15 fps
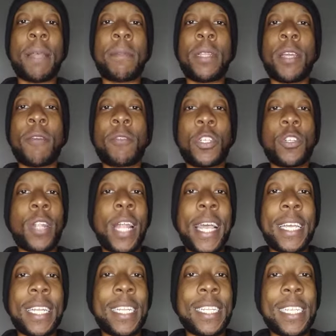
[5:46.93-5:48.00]
Let me know what you're
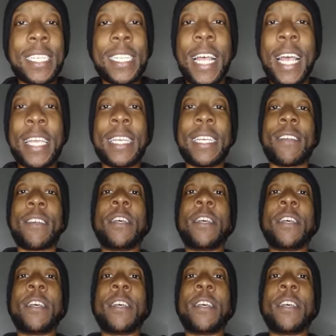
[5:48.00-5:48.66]
liking and dislike